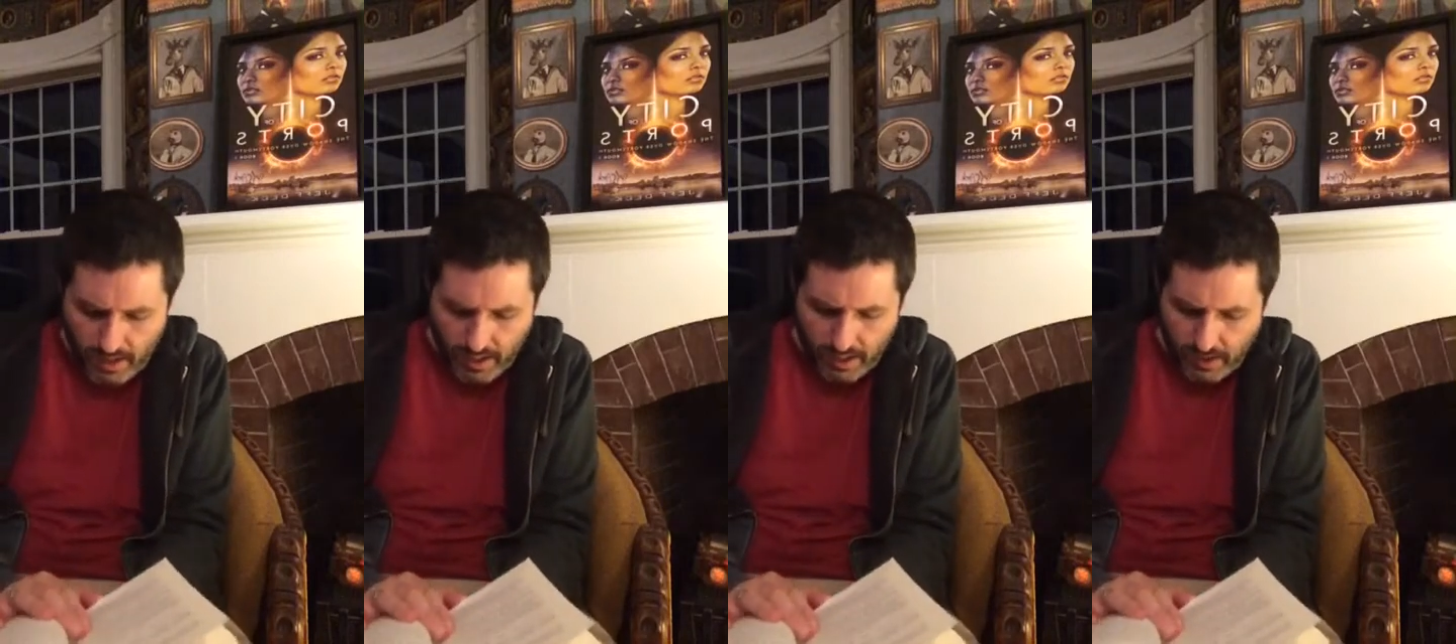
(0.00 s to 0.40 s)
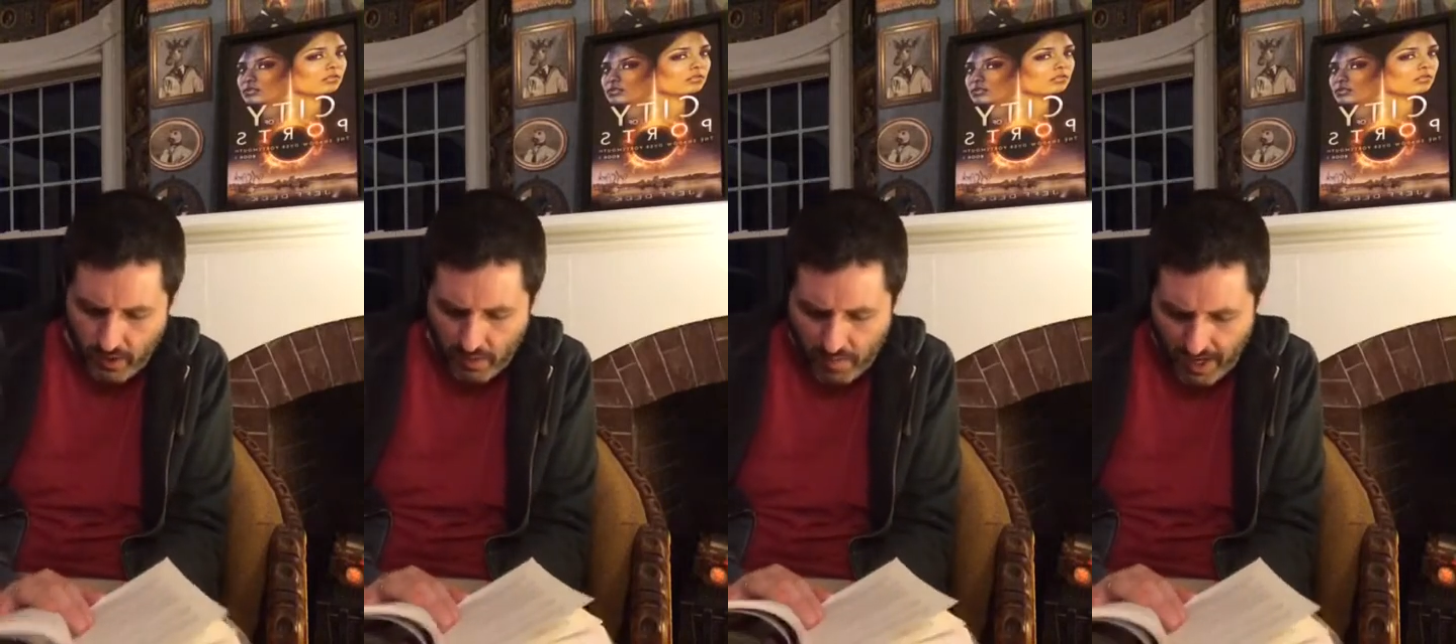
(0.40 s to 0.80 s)
and he
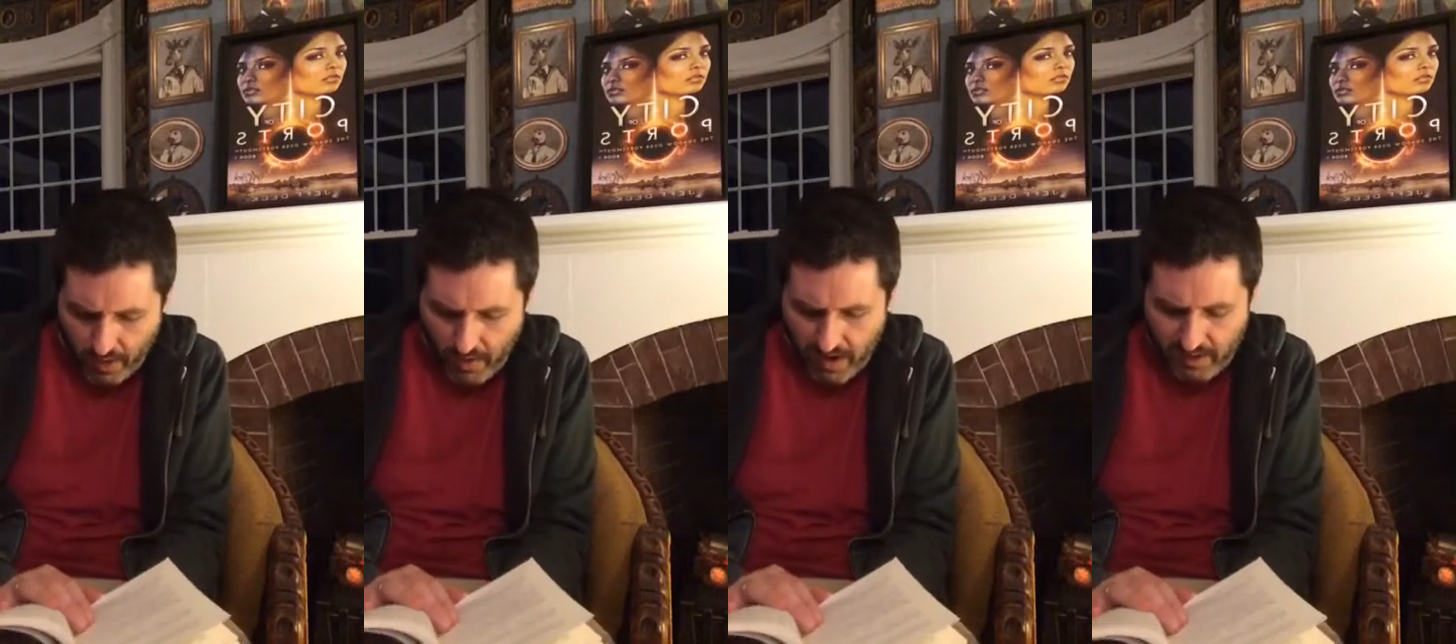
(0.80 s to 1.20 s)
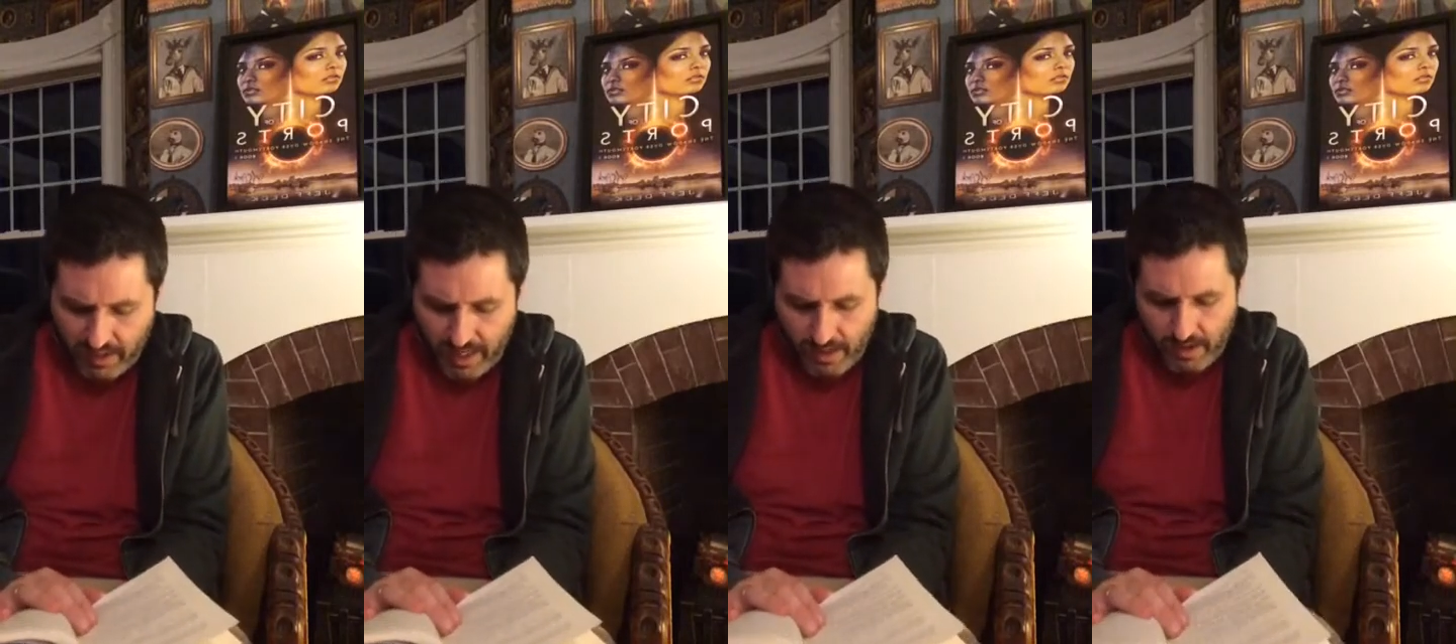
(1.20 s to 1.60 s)
turned back around to
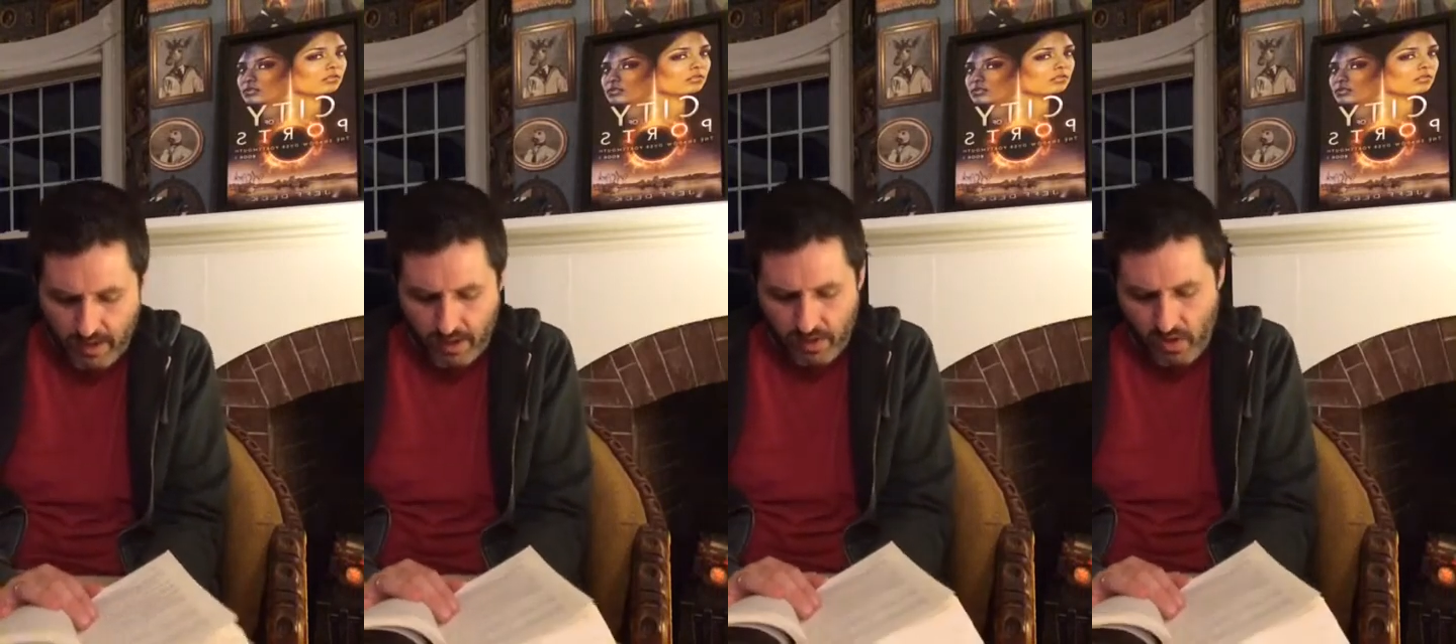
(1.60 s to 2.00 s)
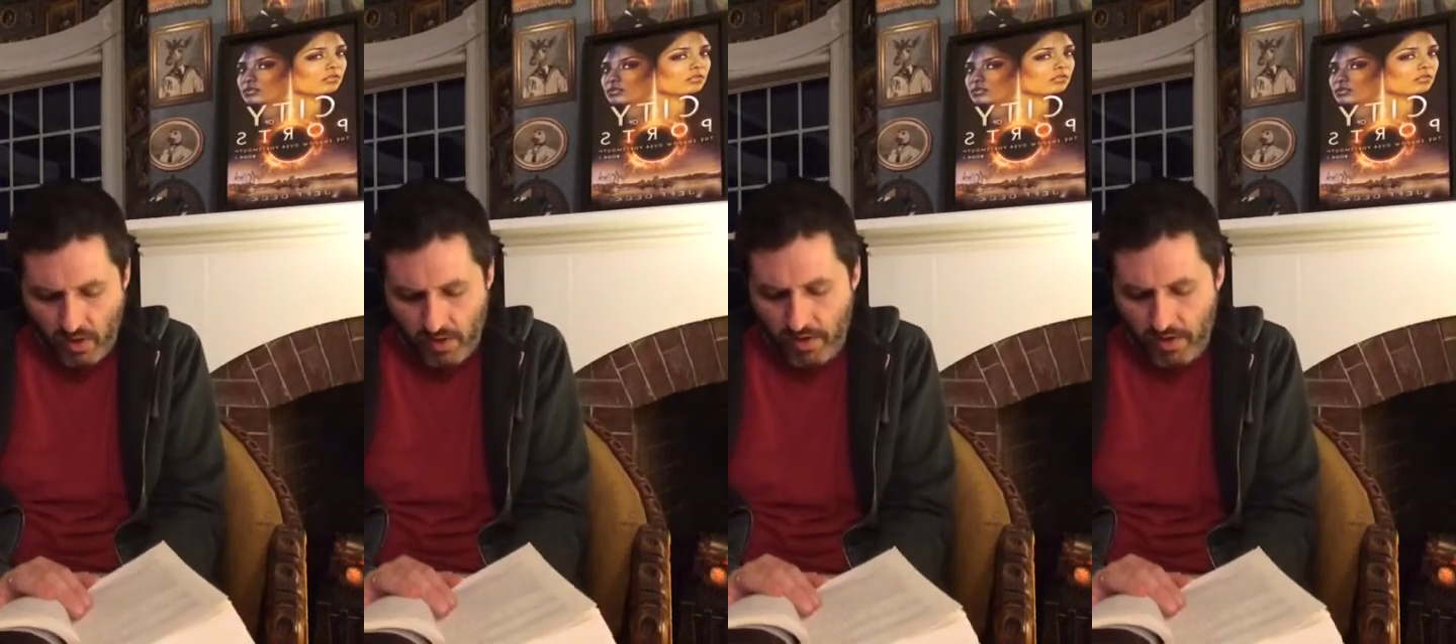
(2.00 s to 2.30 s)
tend to the sole